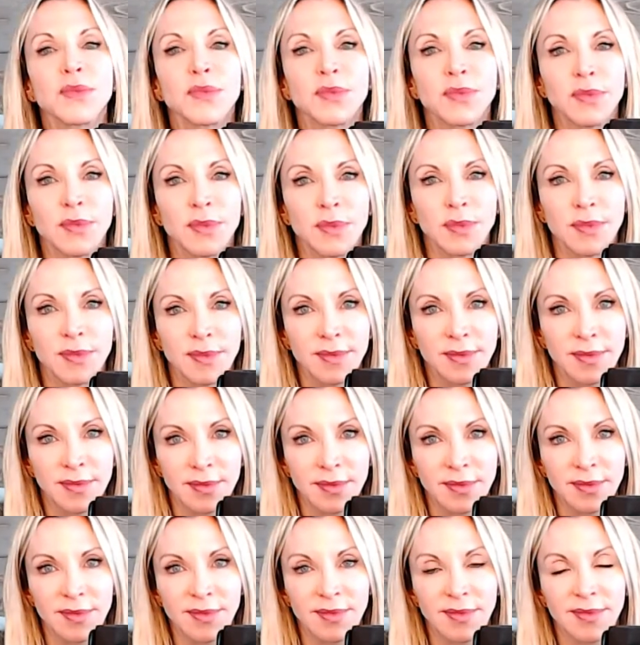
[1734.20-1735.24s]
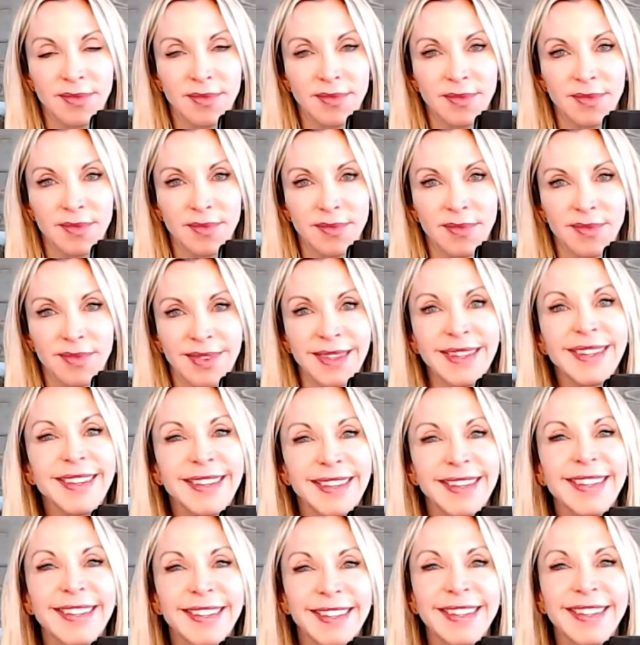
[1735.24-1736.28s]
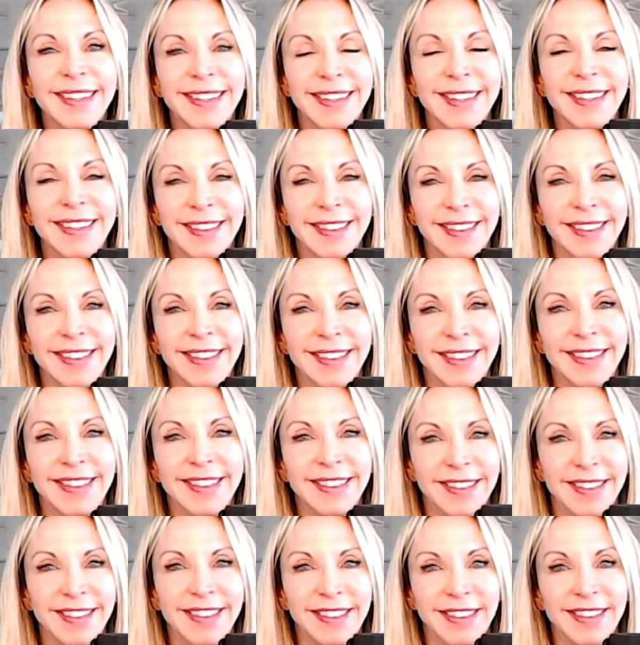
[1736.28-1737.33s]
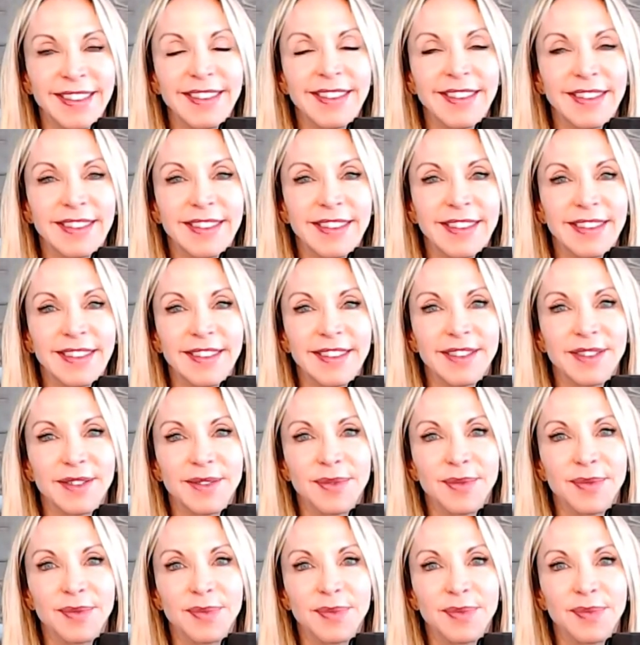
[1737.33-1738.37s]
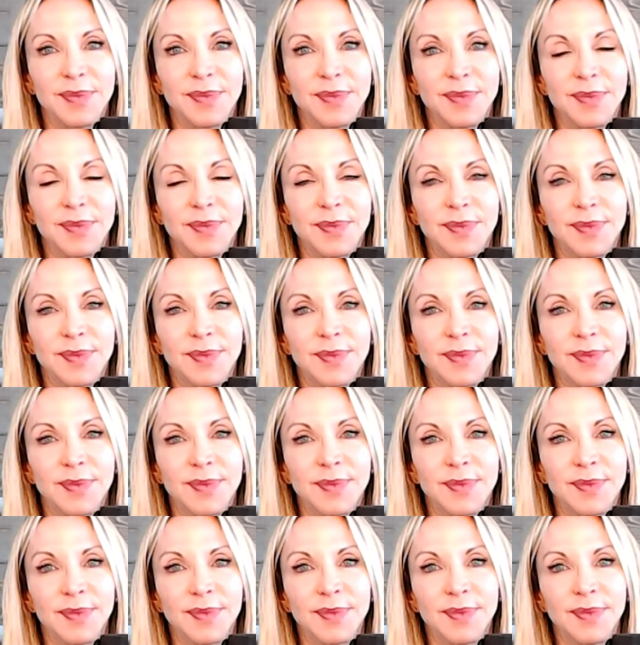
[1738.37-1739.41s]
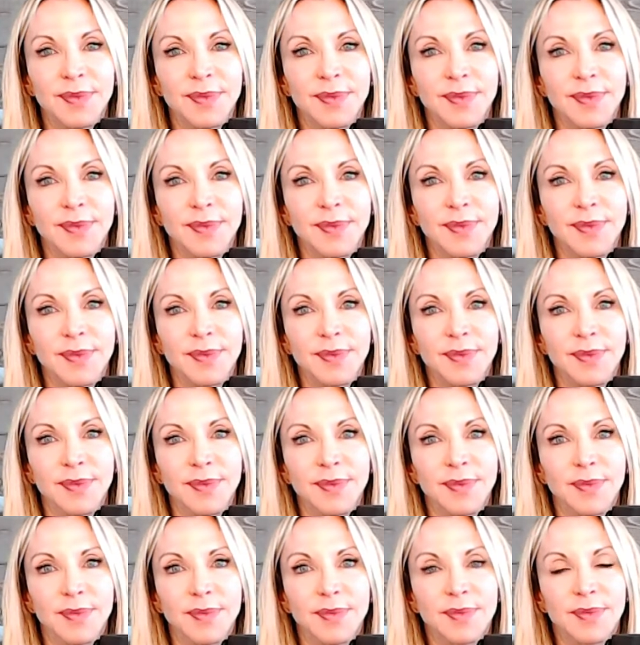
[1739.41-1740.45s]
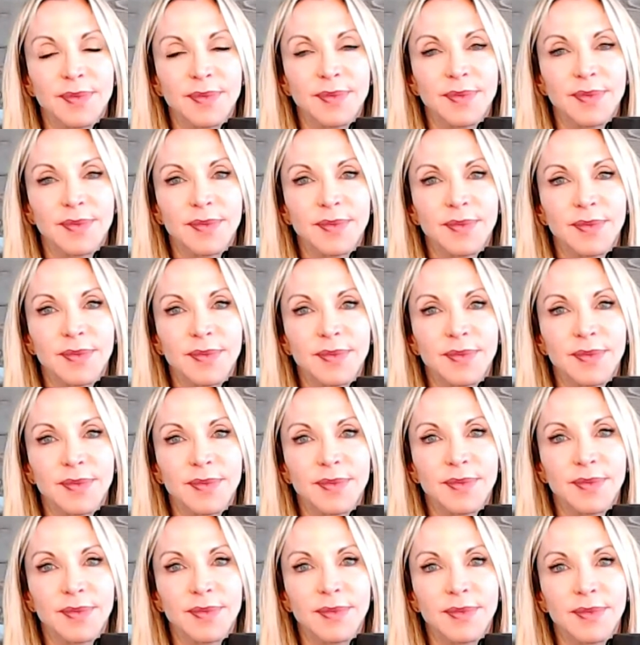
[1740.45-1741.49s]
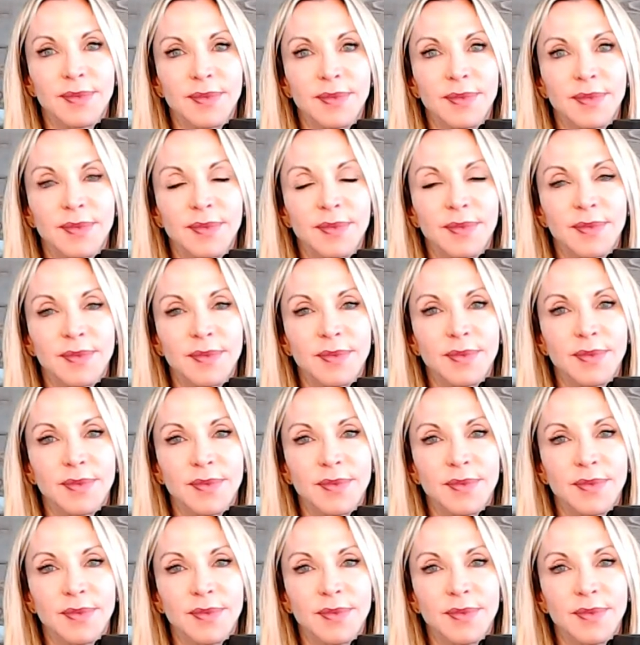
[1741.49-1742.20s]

[no speech]